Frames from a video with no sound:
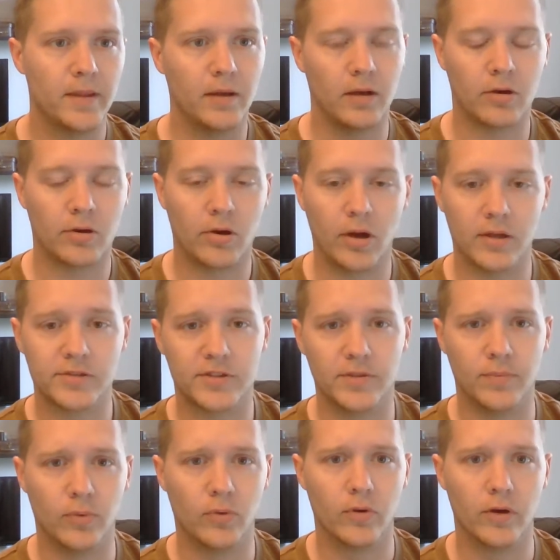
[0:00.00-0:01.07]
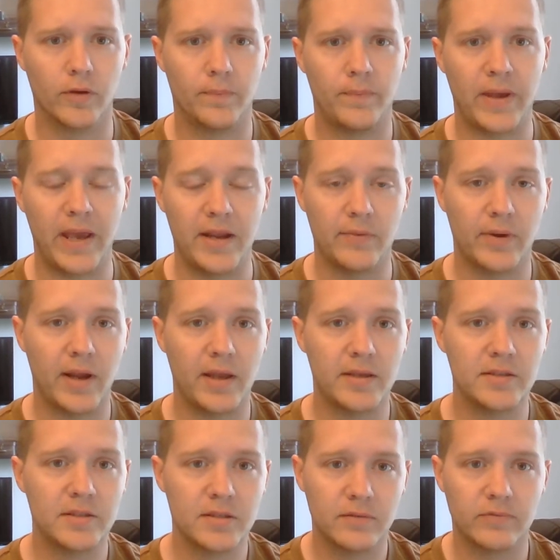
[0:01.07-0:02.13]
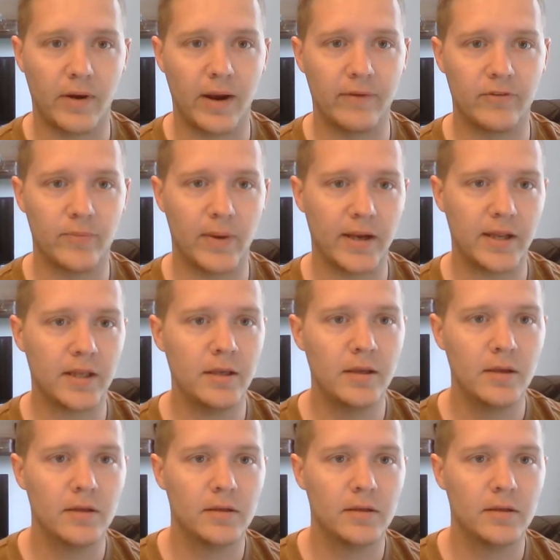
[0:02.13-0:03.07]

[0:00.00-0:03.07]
across the board pay raise for everybody.